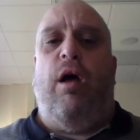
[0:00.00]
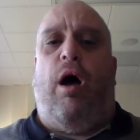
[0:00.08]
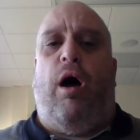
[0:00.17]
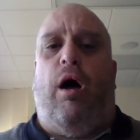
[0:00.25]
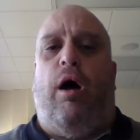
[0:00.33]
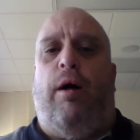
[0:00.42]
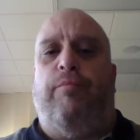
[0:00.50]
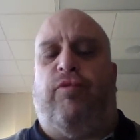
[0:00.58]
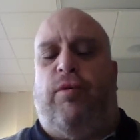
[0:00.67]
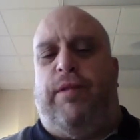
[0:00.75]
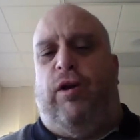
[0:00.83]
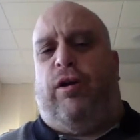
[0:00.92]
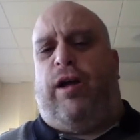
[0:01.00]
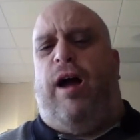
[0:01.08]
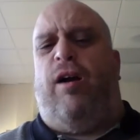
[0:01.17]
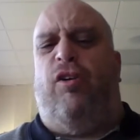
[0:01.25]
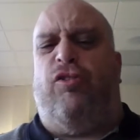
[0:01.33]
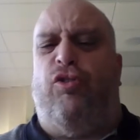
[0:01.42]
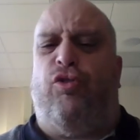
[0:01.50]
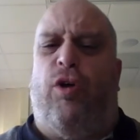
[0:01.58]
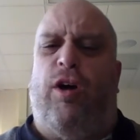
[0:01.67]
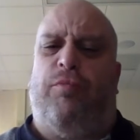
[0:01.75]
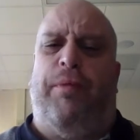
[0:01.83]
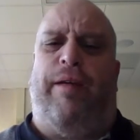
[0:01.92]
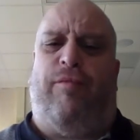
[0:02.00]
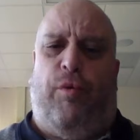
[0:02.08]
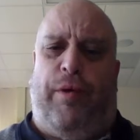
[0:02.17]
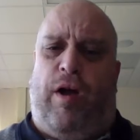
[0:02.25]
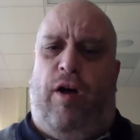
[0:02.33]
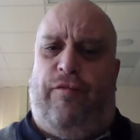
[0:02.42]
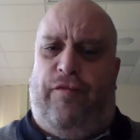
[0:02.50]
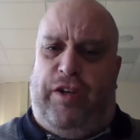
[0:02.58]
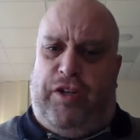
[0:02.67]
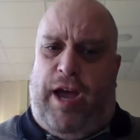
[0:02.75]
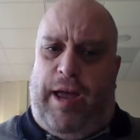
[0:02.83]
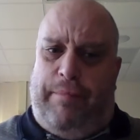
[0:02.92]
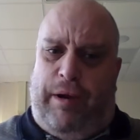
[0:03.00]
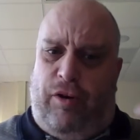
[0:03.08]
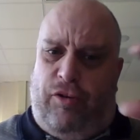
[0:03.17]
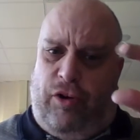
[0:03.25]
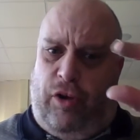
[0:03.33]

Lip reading: Some of your cars or trucks might have what we call fisheye mirrors.